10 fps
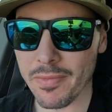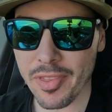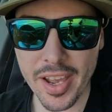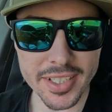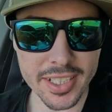
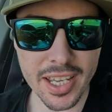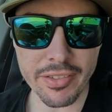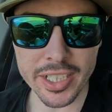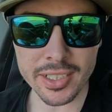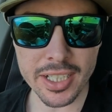That didn't
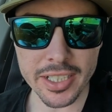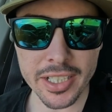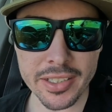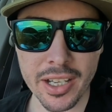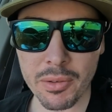have any luck
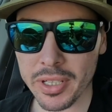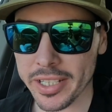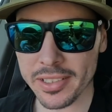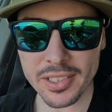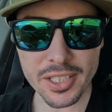either. We're
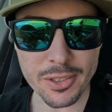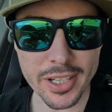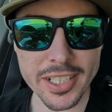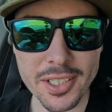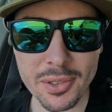heading
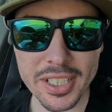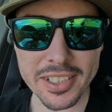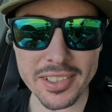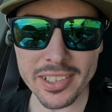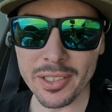straight into an
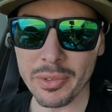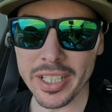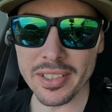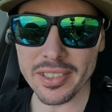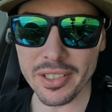easterly wind,